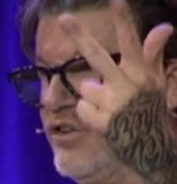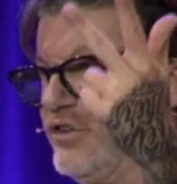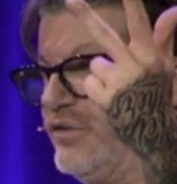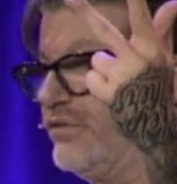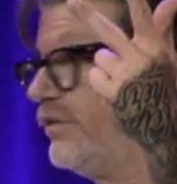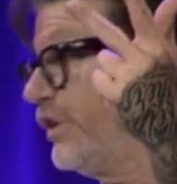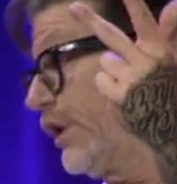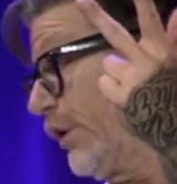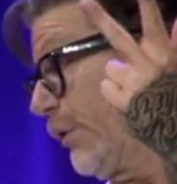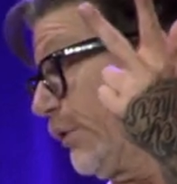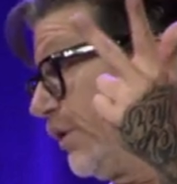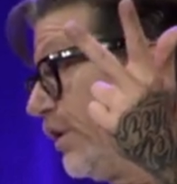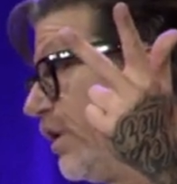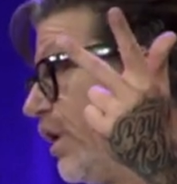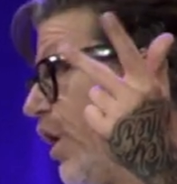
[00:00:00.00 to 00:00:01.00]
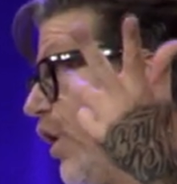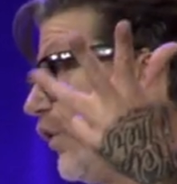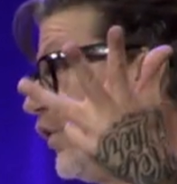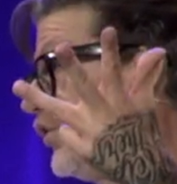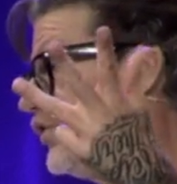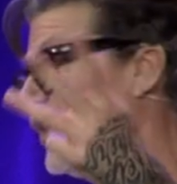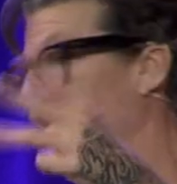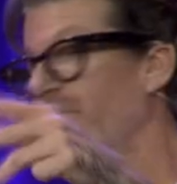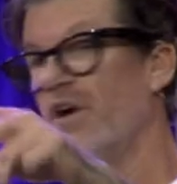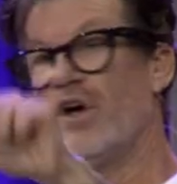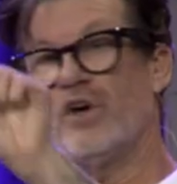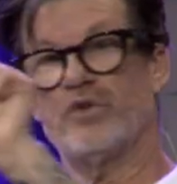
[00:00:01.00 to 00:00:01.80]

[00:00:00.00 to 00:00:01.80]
you know, all this stuff.